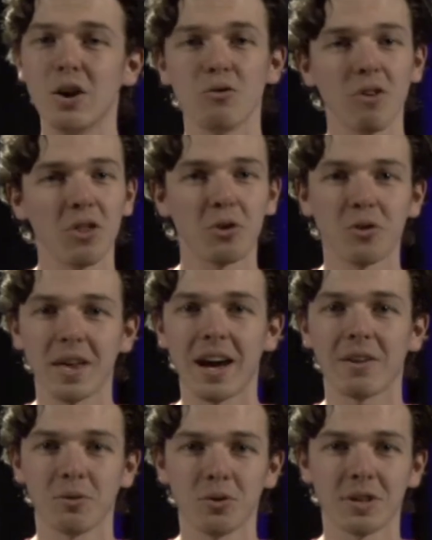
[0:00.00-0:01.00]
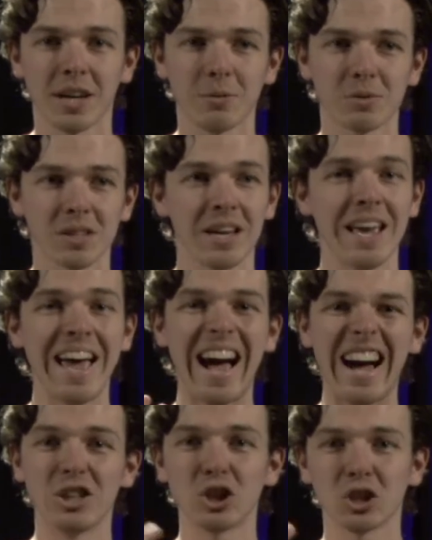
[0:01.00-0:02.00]
Run through that a few times
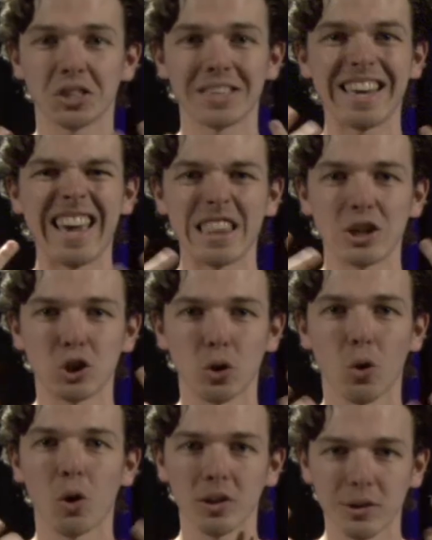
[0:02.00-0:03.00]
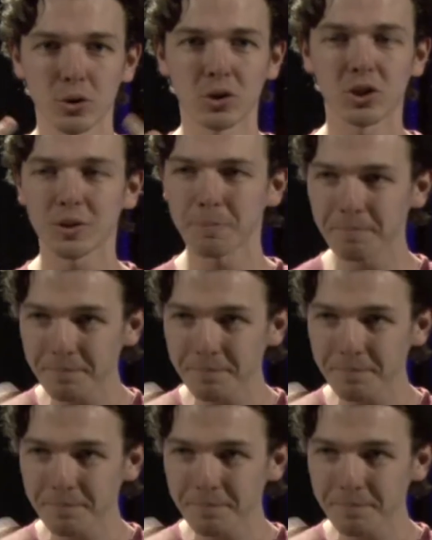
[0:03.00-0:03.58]
and just get the jaw loose.